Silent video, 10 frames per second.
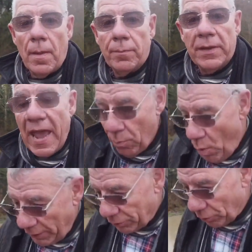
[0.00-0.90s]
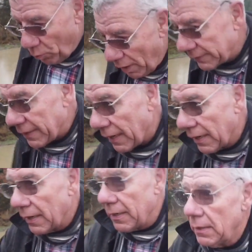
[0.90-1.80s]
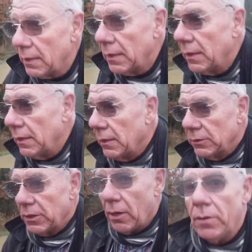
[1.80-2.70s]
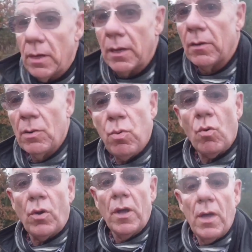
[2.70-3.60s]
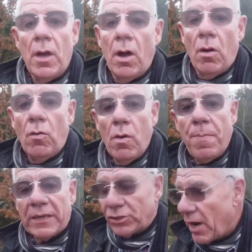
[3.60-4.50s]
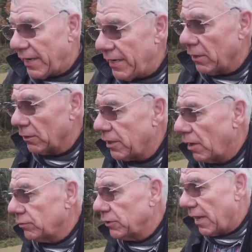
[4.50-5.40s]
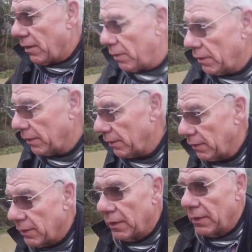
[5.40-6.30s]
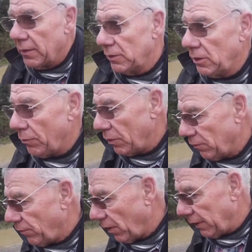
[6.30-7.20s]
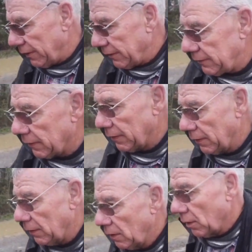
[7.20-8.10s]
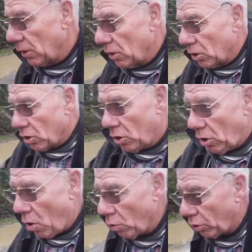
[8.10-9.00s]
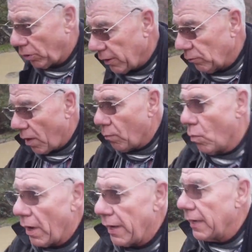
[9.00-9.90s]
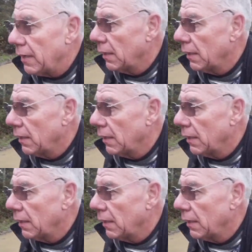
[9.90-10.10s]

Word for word: I'm getting wetter and wetter. So we walk, we're backtracking ourselves now. See if we can find this concrete runway.